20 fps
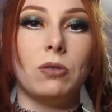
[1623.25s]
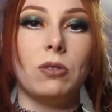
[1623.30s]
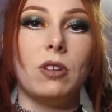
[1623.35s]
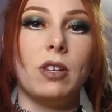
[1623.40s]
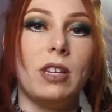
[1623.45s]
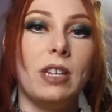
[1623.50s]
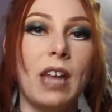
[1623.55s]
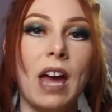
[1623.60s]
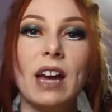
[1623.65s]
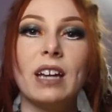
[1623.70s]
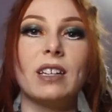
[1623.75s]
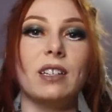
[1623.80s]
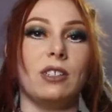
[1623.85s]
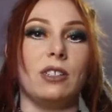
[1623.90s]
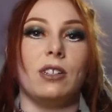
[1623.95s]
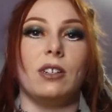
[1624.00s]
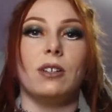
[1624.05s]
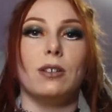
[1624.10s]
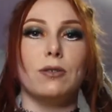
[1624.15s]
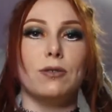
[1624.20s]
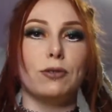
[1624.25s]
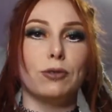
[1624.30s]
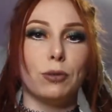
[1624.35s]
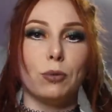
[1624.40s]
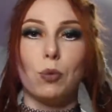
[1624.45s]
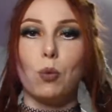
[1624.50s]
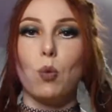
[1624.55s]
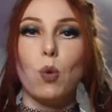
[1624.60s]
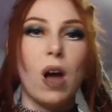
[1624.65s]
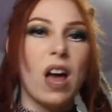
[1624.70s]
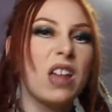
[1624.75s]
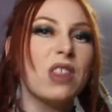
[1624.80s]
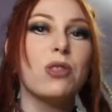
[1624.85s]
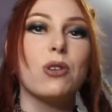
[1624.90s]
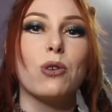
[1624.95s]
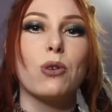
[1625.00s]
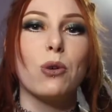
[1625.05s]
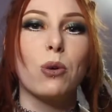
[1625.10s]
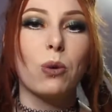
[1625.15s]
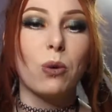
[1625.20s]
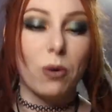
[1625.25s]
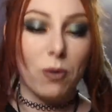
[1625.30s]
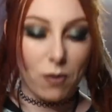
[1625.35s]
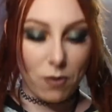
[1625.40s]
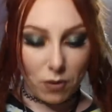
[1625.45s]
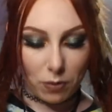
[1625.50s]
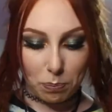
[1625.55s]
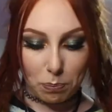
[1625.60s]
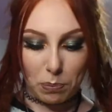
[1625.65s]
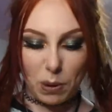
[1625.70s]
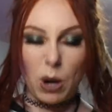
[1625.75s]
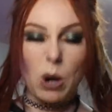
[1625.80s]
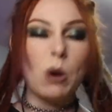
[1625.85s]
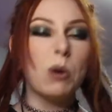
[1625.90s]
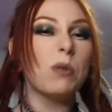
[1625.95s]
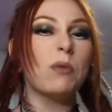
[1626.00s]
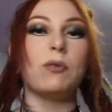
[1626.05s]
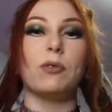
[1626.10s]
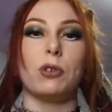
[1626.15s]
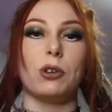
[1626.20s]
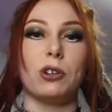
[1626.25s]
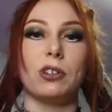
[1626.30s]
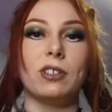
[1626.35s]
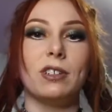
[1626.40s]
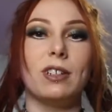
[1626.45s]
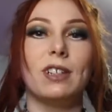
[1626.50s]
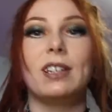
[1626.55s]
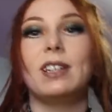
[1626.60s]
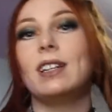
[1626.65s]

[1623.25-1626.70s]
negative weather, barefoot,